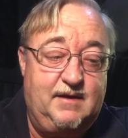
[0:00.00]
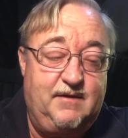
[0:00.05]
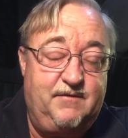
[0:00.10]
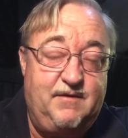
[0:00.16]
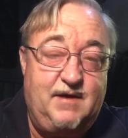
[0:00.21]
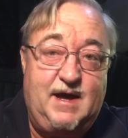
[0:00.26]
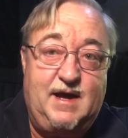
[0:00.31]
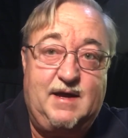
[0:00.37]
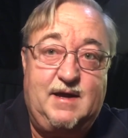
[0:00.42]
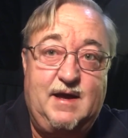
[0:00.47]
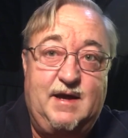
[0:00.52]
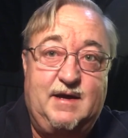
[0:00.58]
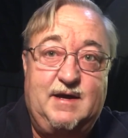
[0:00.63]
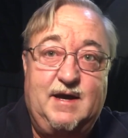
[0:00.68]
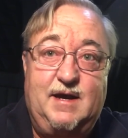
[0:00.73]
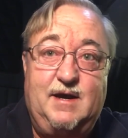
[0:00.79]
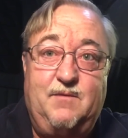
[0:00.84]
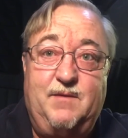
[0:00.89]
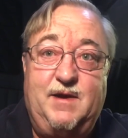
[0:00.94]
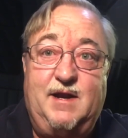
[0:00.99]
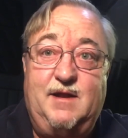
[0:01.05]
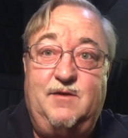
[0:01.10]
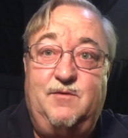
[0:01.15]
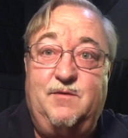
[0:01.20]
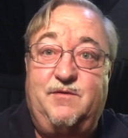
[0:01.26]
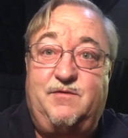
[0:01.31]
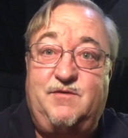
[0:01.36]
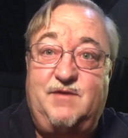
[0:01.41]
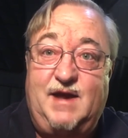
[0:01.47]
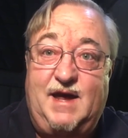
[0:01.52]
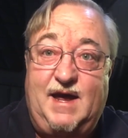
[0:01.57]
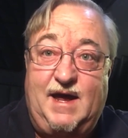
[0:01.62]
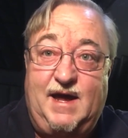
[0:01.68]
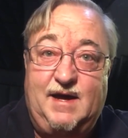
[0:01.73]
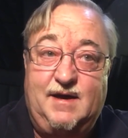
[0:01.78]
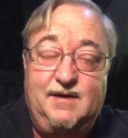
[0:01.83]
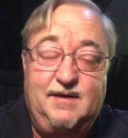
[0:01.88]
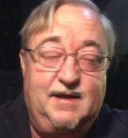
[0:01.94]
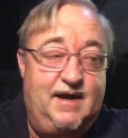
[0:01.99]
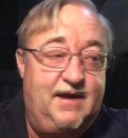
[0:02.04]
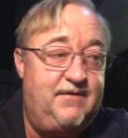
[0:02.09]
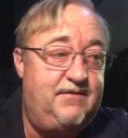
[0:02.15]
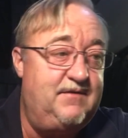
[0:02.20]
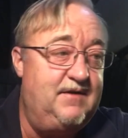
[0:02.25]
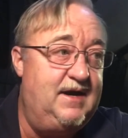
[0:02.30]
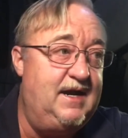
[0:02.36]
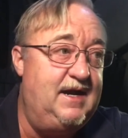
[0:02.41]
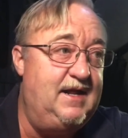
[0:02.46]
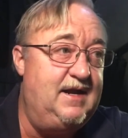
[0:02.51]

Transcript: um, uh, I, I kind of ran into a snag last night,